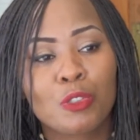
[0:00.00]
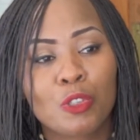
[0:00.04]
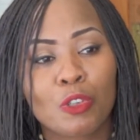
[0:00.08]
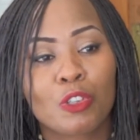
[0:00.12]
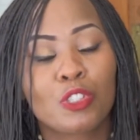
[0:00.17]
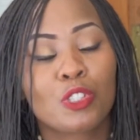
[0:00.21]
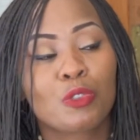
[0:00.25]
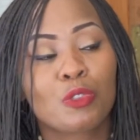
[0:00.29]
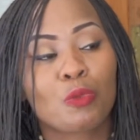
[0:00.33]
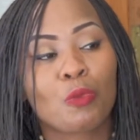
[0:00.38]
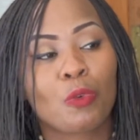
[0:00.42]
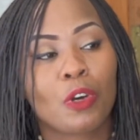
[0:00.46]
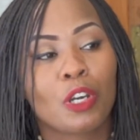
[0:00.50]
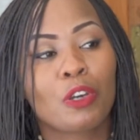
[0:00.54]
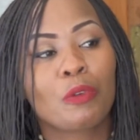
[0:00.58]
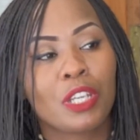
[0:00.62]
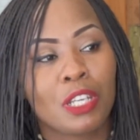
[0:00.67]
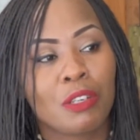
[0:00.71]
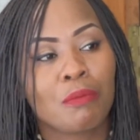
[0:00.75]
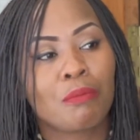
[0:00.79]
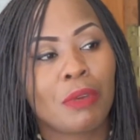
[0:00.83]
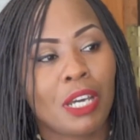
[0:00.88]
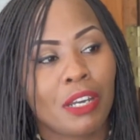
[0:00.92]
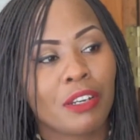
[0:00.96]
you don't work
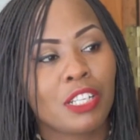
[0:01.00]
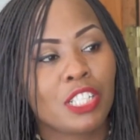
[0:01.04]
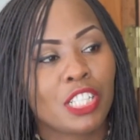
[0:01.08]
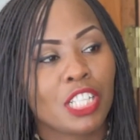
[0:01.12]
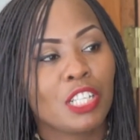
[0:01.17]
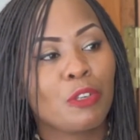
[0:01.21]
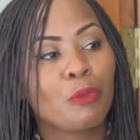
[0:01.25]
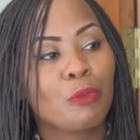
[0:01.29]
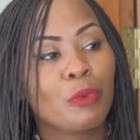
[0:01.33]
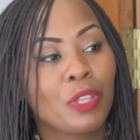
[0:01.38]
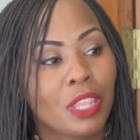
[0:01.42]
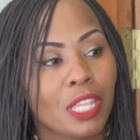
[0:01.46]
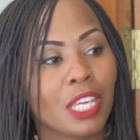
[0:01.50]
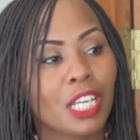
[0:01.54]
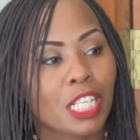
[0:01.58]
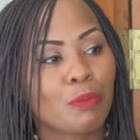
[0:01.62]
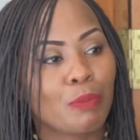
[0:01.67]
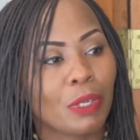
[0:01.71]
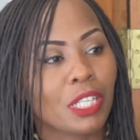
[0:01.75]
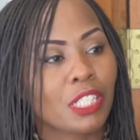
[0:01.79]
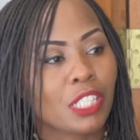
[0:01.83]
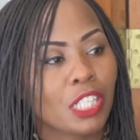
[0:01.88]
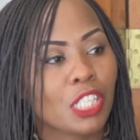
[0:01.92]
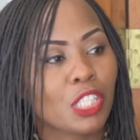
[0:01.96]
in marriage with
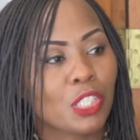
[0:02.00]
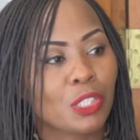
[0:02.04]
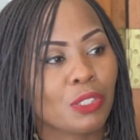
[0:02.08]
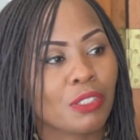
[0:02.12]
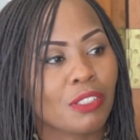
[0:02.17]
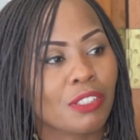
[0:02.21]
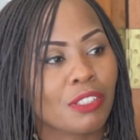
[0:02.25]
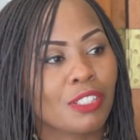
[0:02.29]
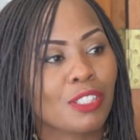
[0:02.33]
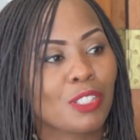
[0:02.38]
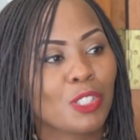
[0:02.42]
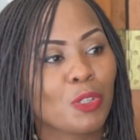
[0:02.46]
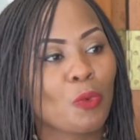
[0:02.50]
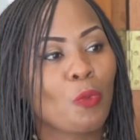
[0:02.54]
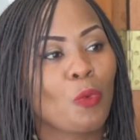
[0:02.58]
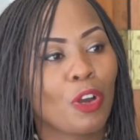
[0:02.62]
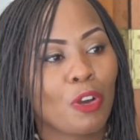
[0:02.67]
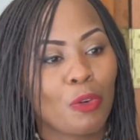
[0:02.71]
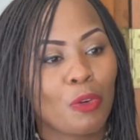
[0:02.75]
expectations.